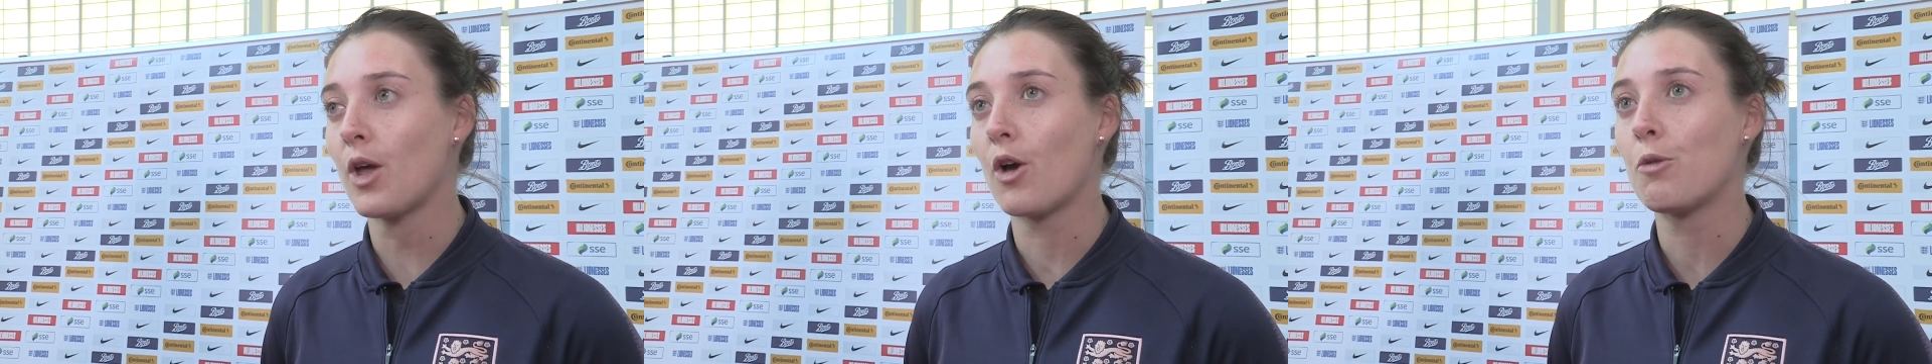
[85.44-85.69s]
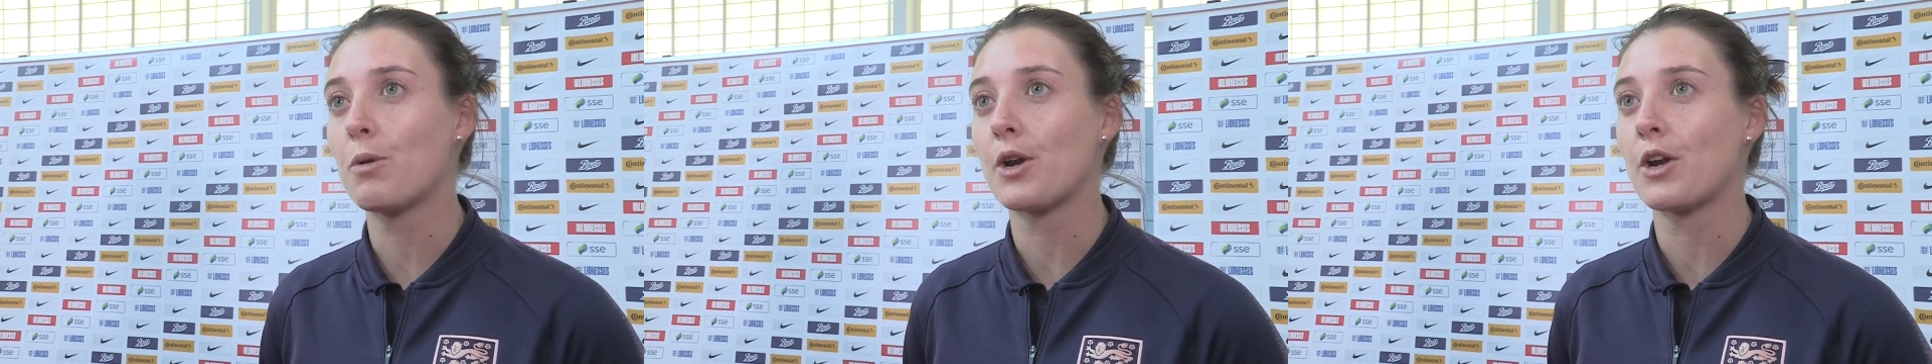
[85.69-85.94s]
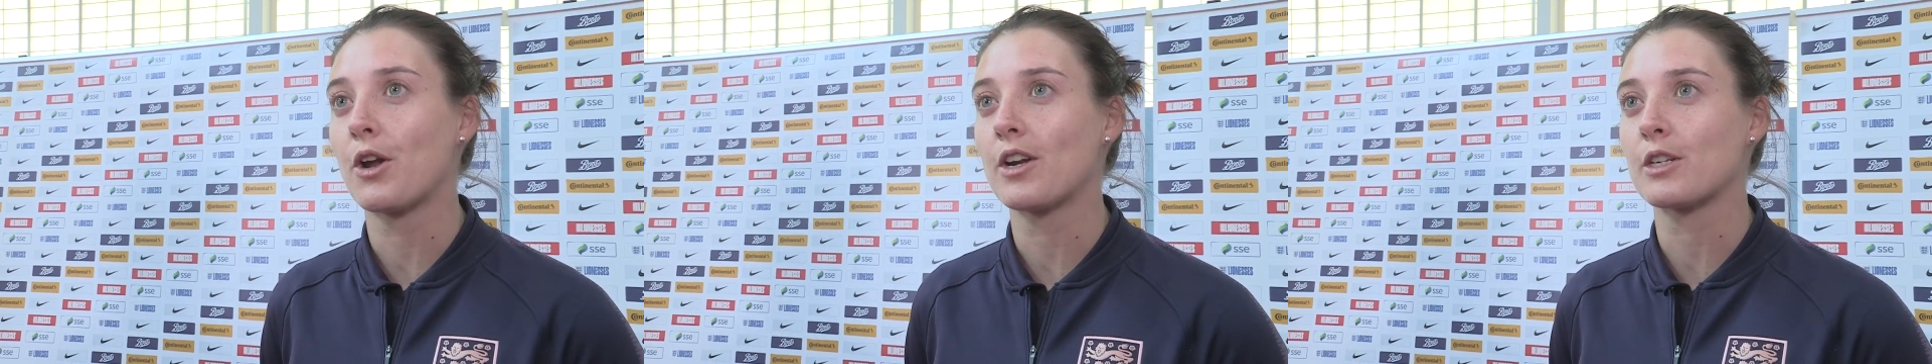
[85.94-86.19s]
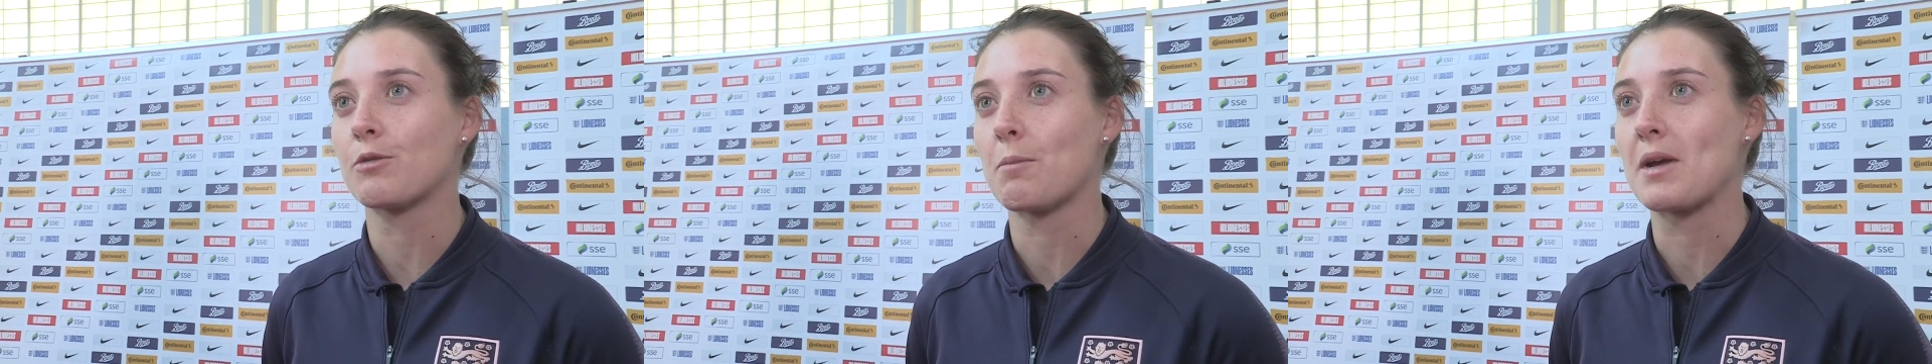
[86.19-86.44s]
open and
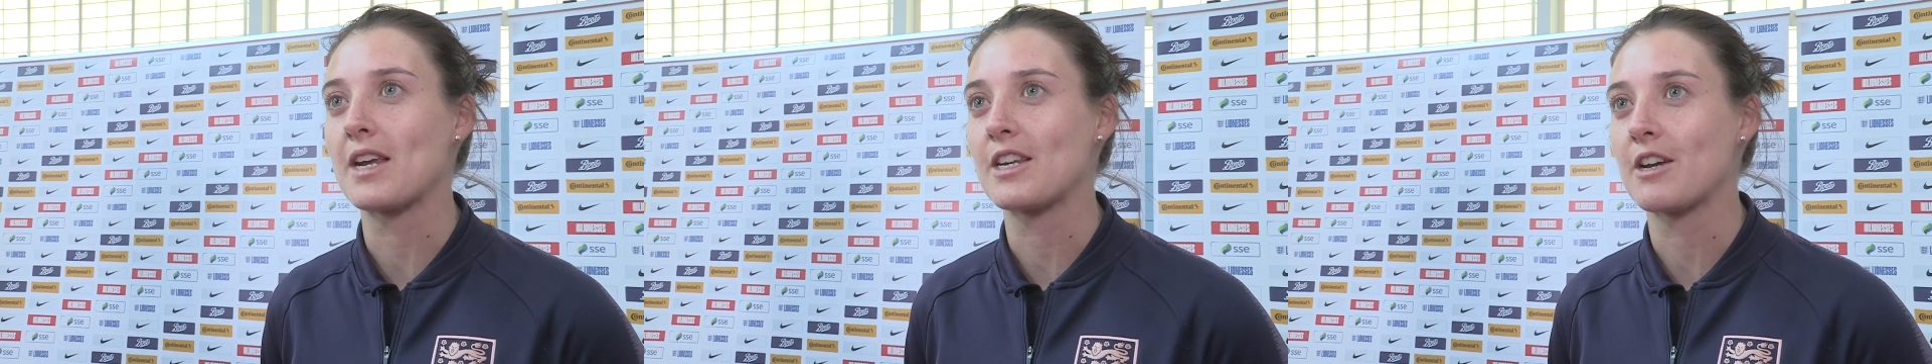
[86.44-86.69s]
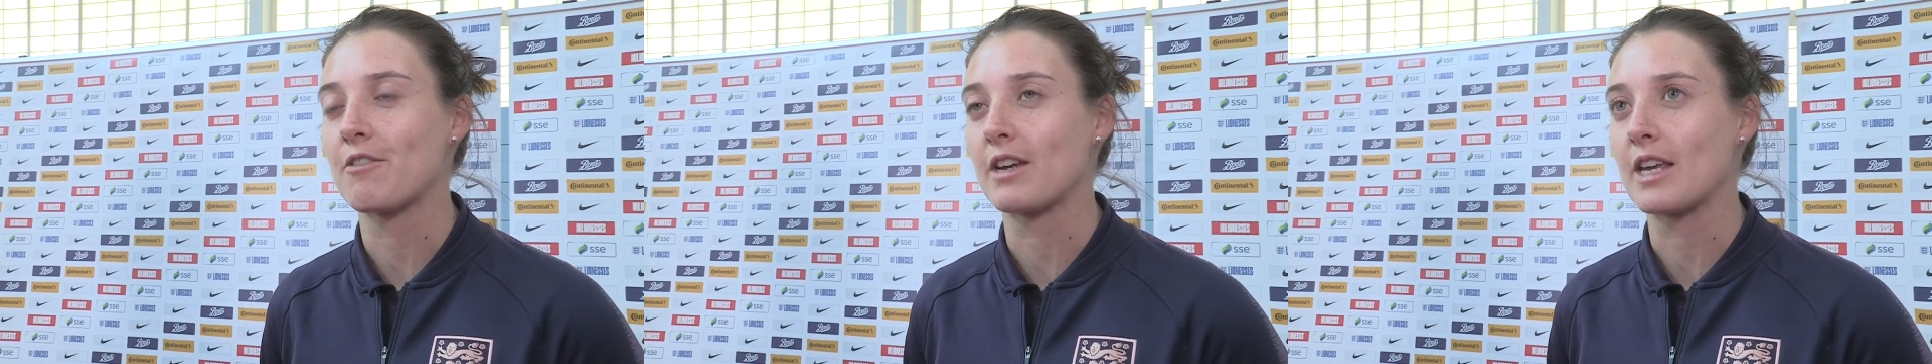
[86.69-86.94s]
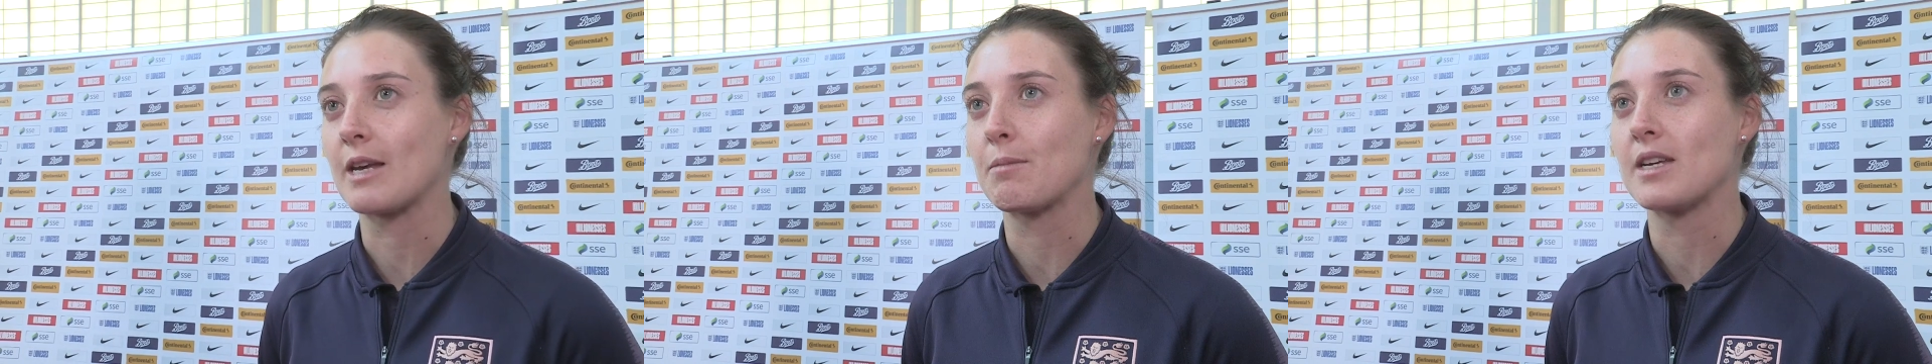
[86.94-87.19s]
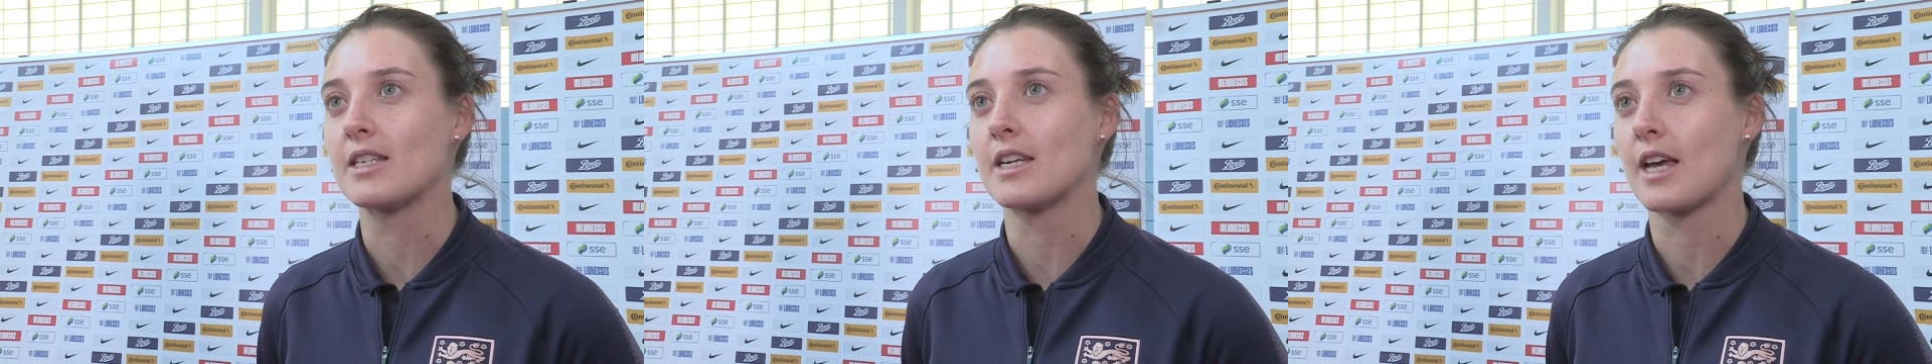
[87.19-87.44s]
honest with the media and keep
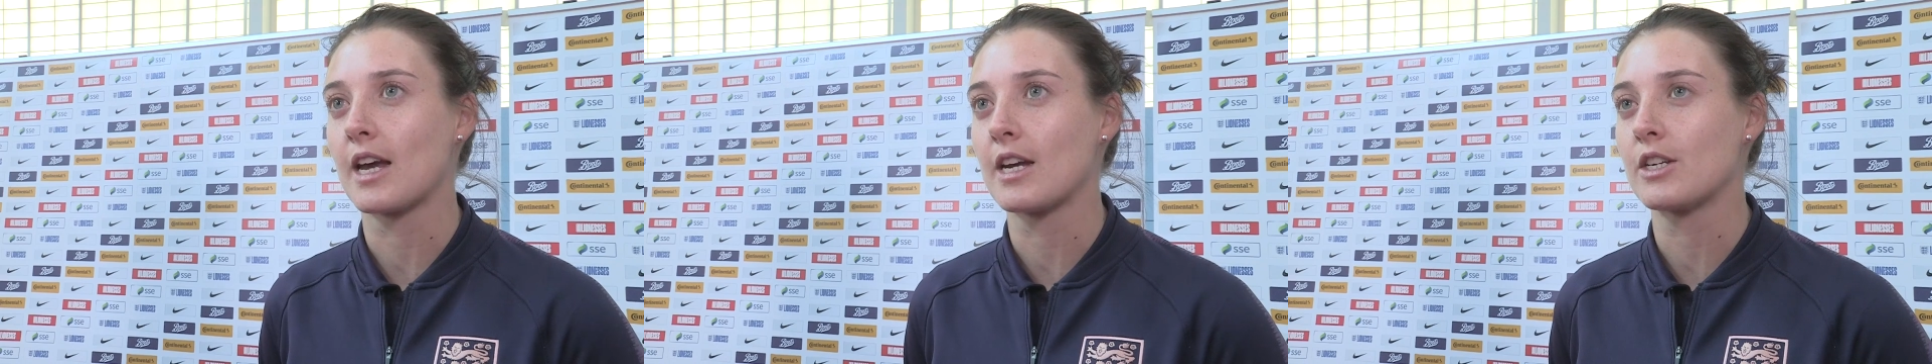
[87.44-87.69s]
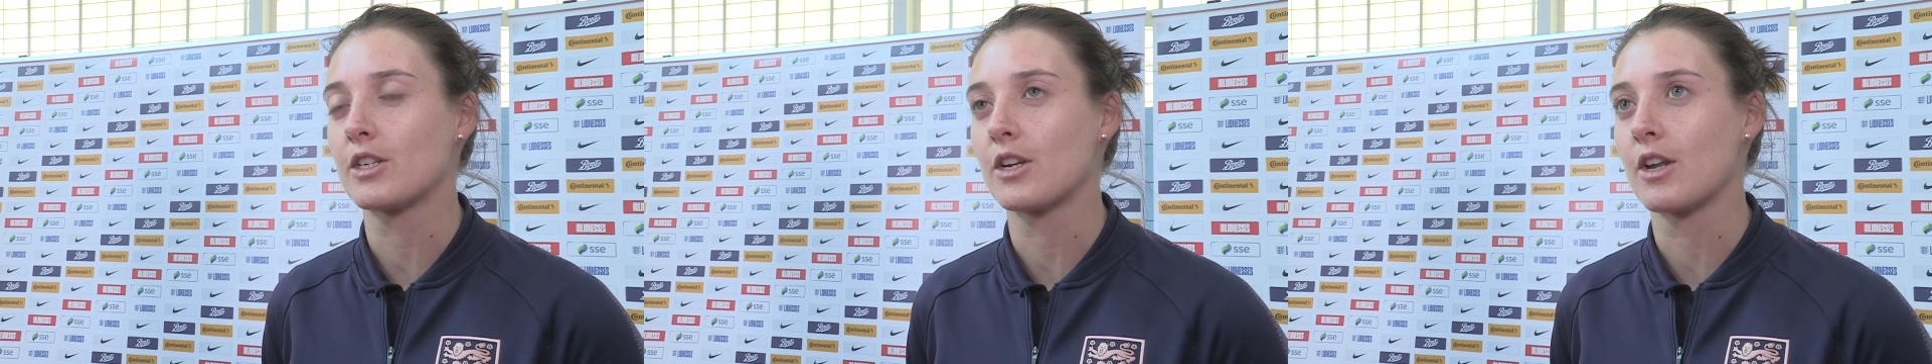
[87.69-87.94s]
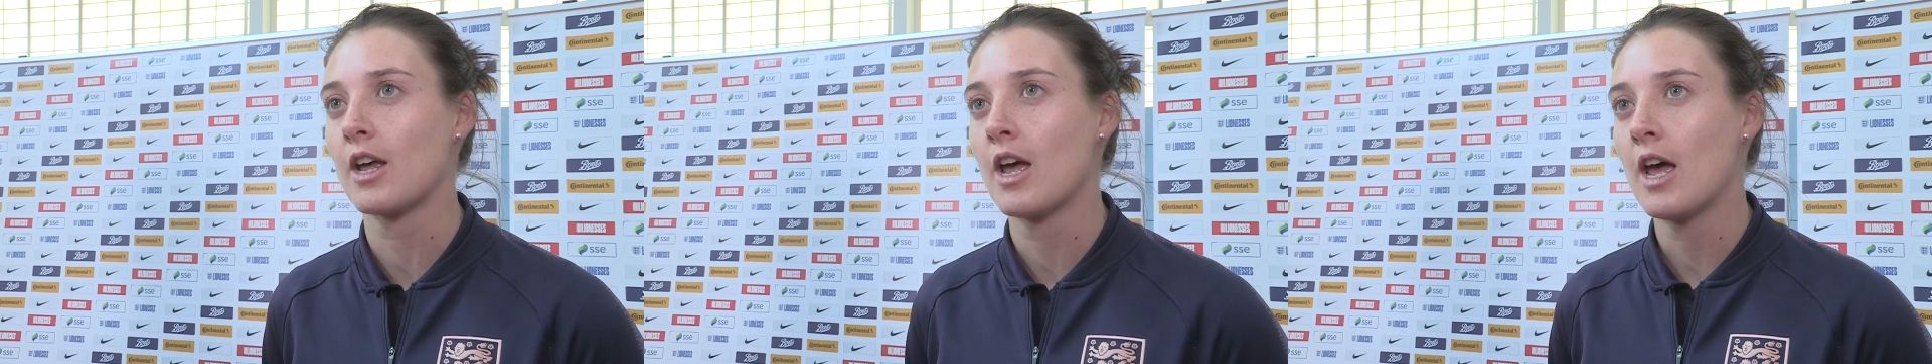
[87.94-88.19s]
these engaged and,